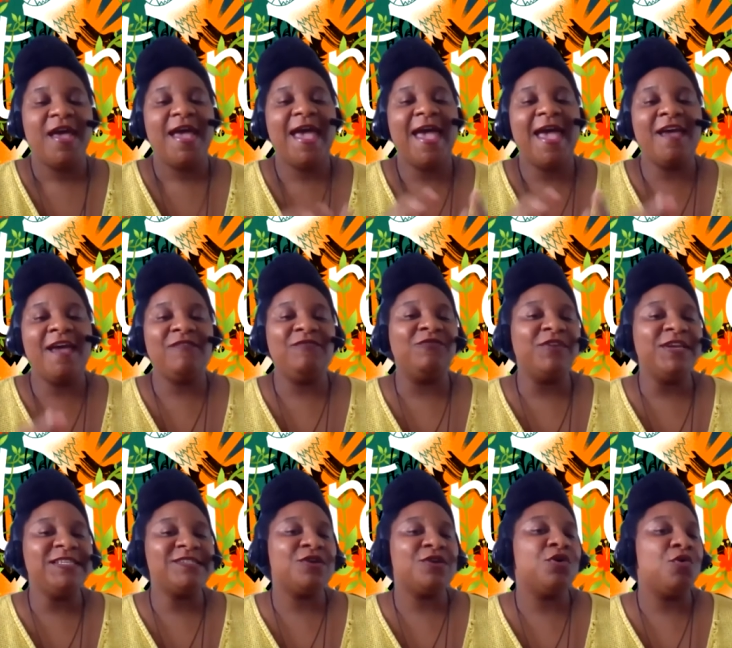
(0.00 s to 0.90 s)

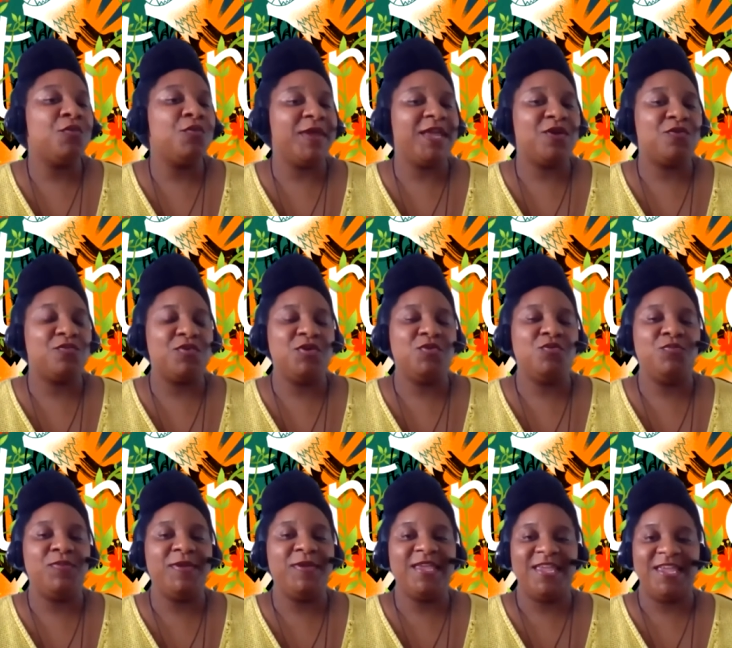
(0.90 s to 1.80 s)
every single week we
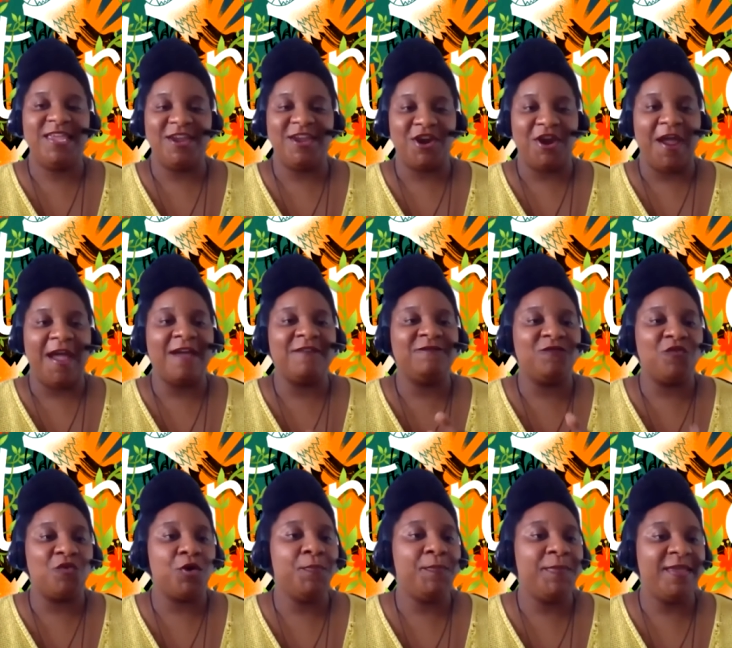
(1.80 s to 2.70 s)
will be here at
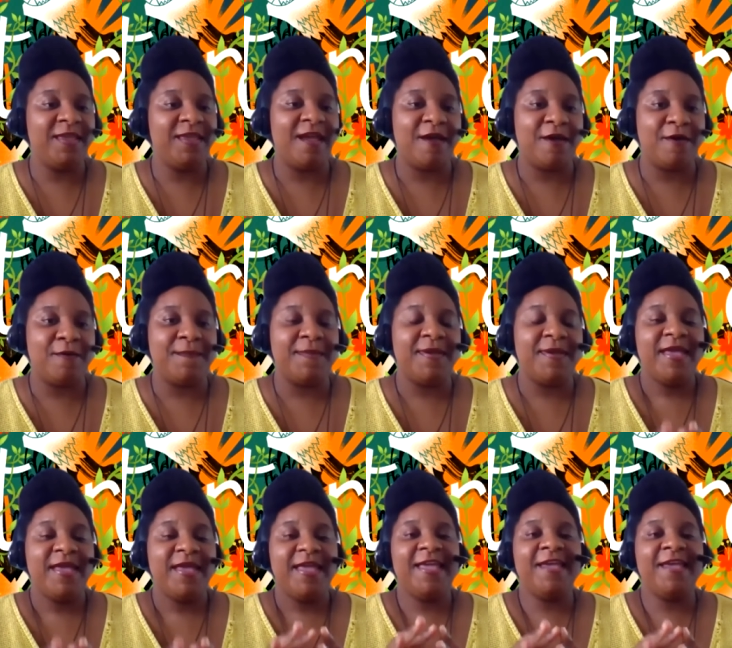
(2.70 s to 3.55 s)
4 p.m.